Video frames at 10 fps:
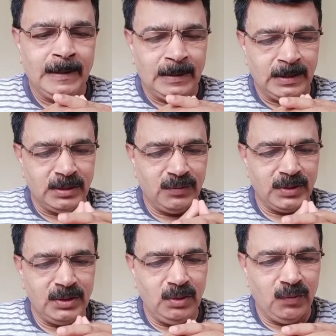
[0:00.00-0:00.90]
So first
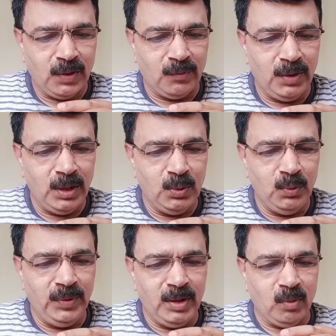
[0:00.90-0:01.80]
you go for where do
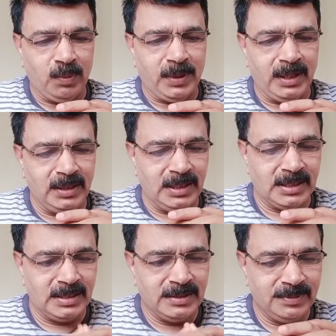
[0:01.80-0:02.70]
we obtain
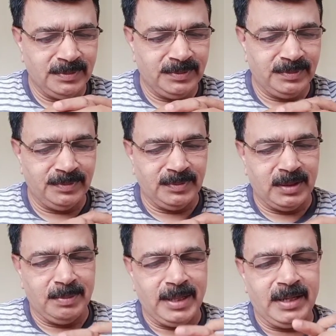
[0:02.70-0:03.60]
these, the
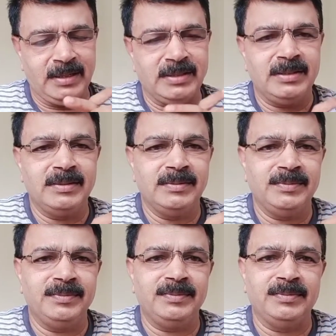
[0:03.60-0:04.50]
metals,
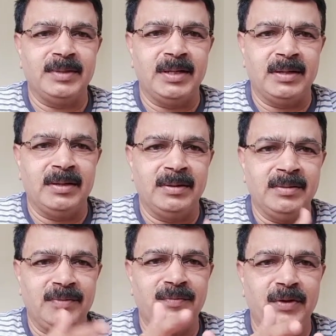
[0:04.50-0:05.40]
the
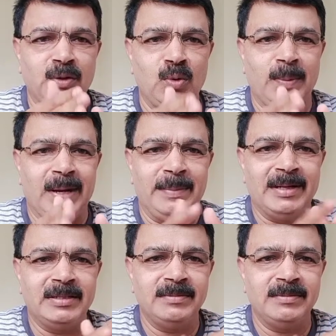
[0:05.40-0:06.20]
15 group elements.